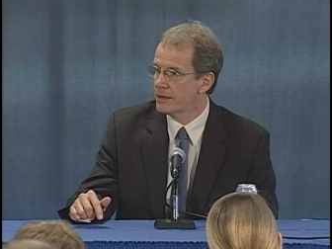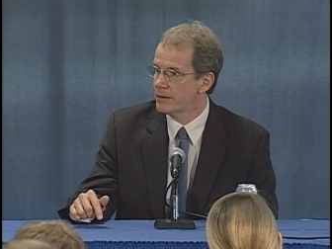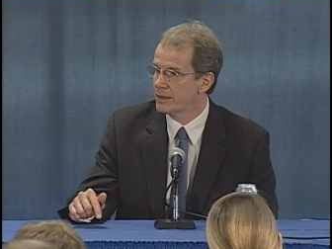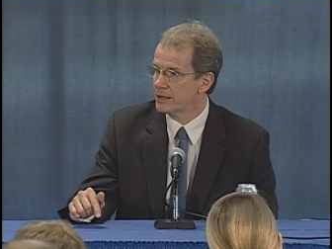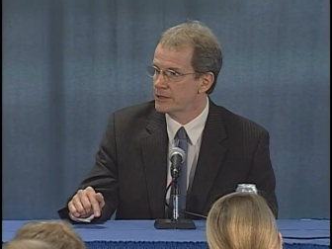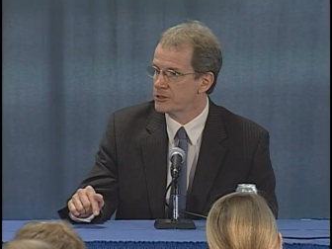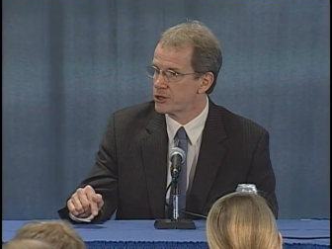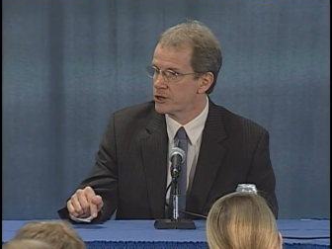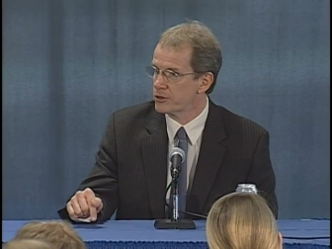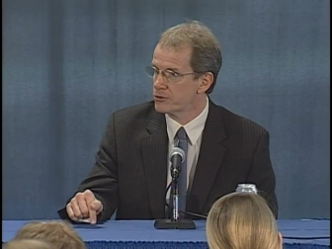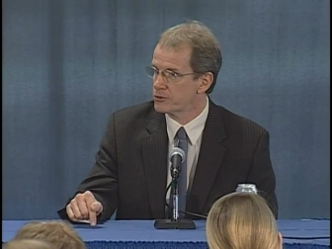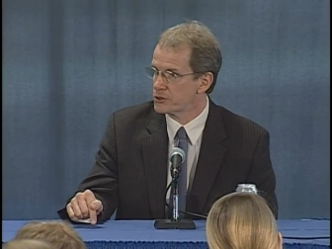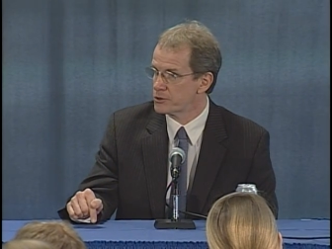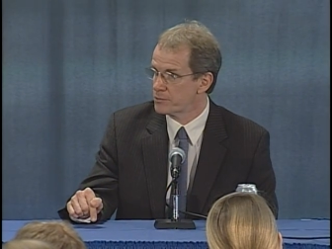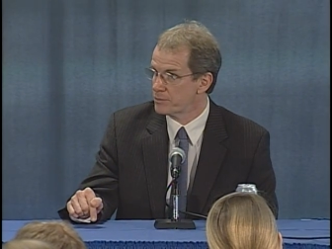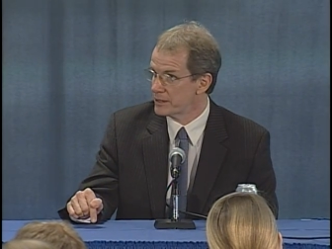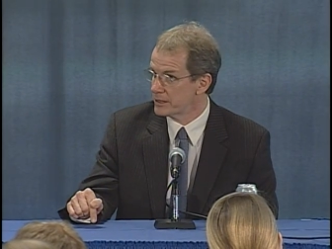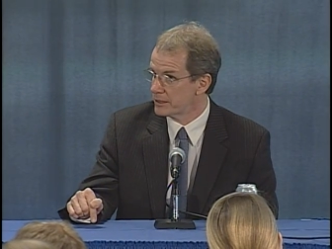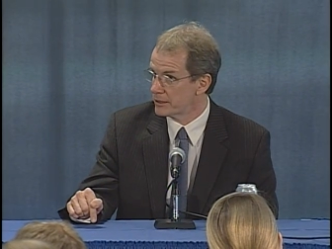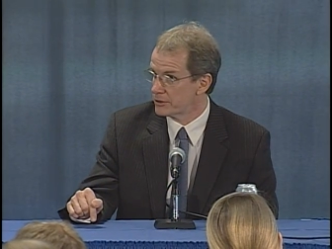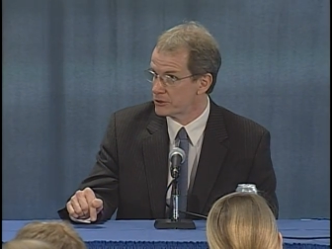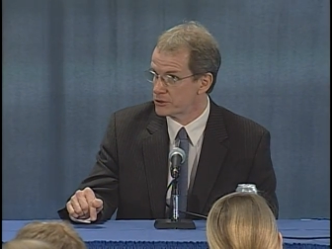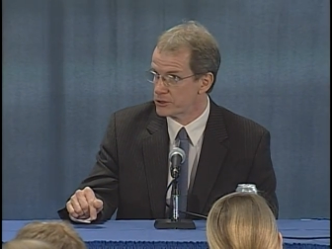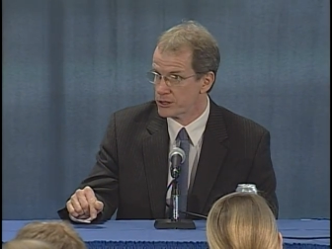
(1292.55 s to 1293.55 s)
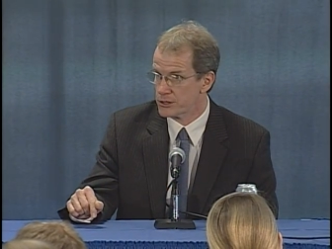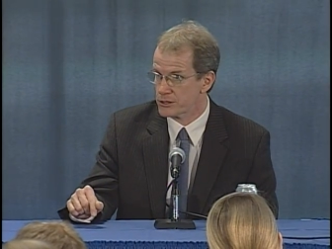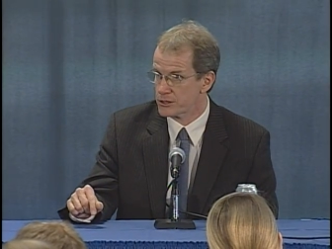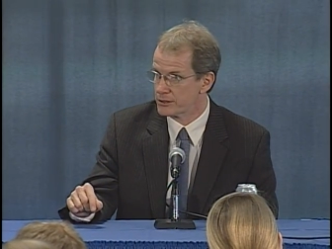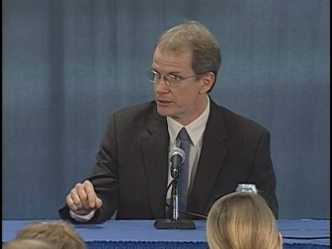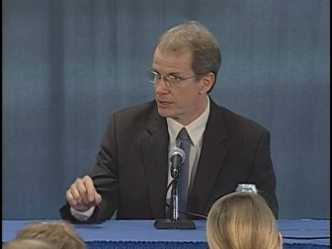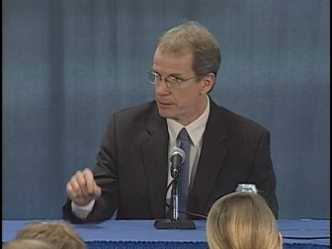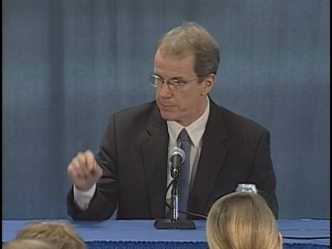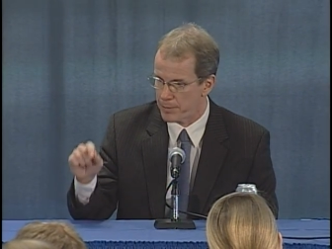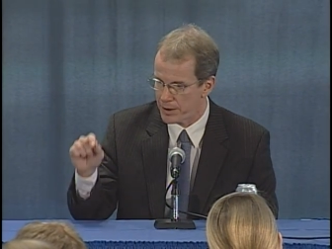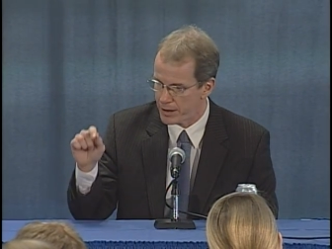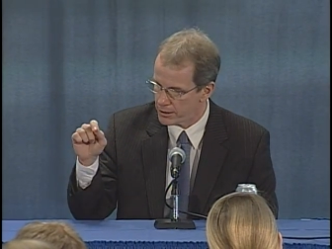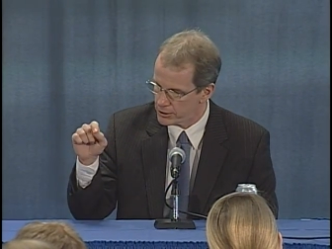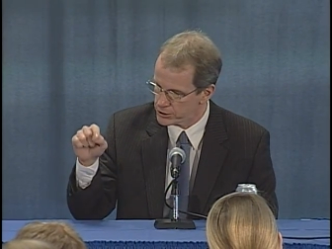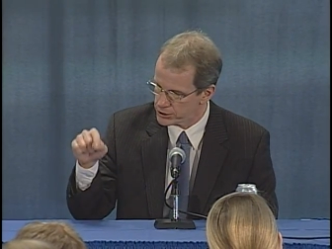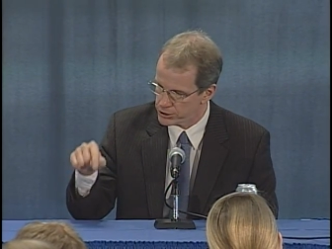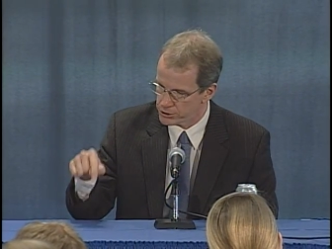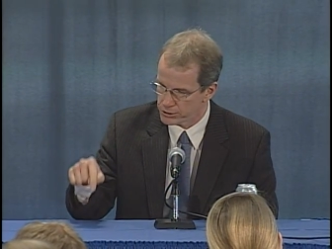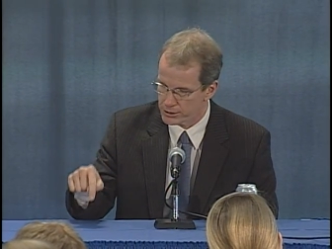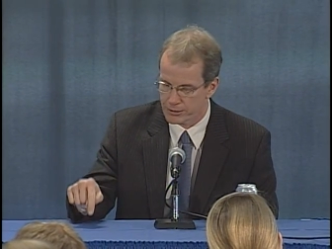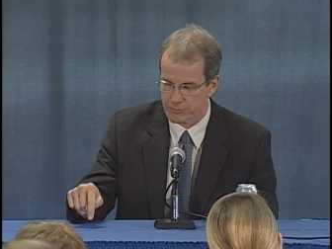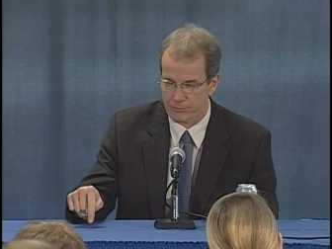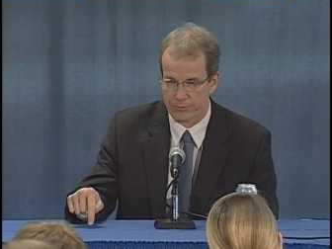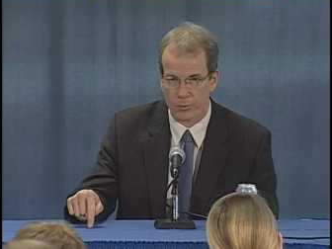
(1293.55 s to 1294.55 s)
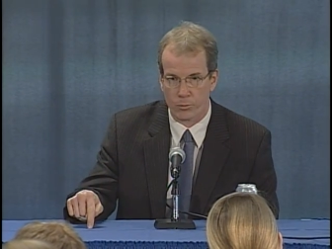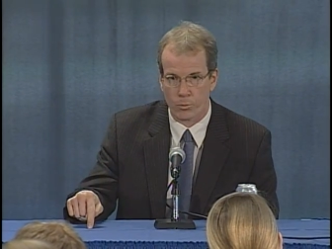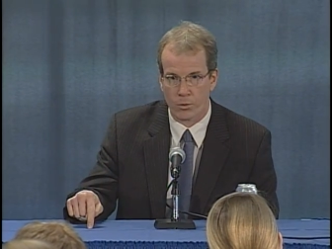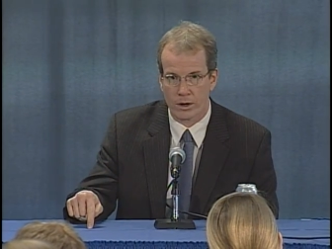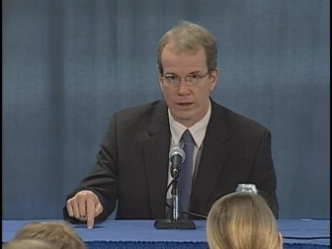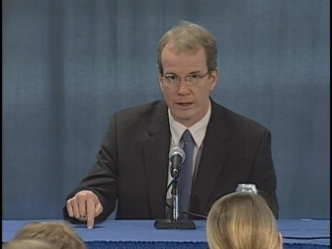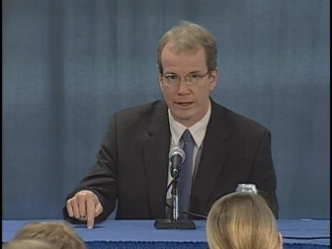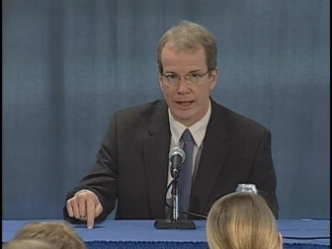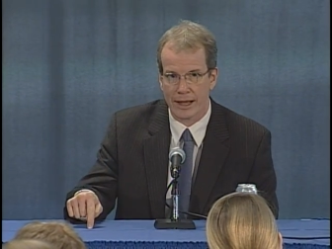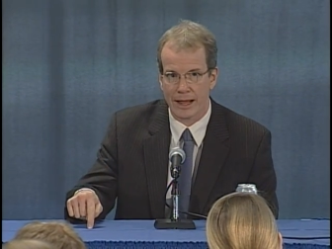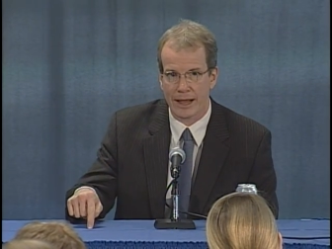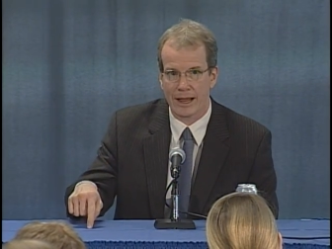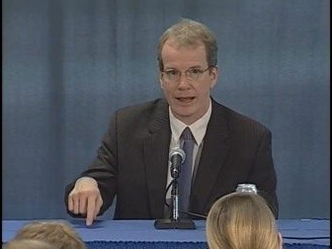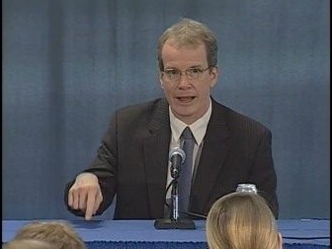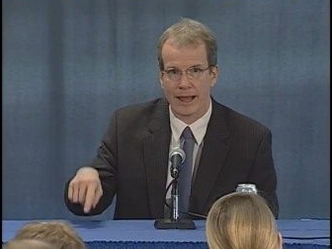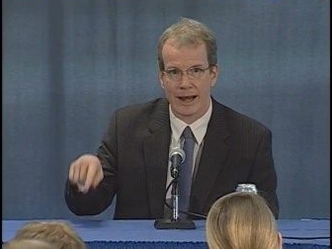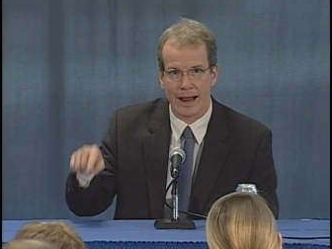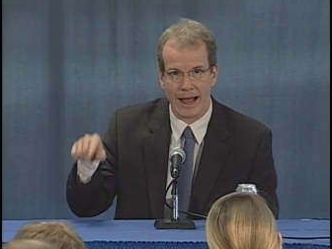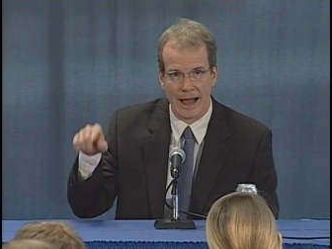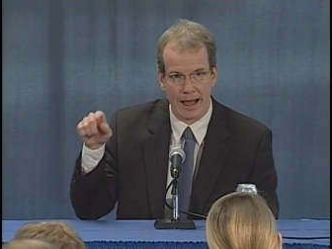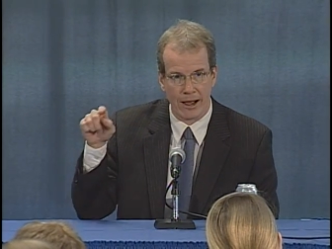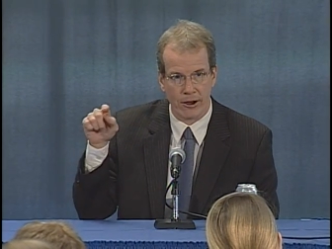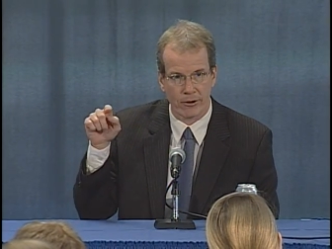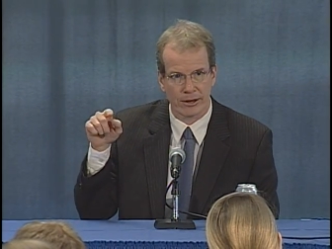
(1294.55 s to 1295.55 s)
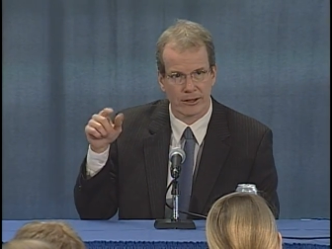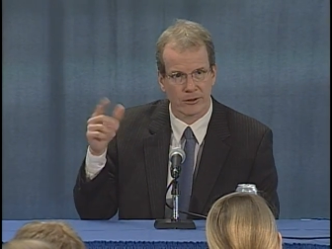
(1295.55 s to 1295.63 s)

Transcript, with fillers: they chose to be there just, they parachute in for one day and out.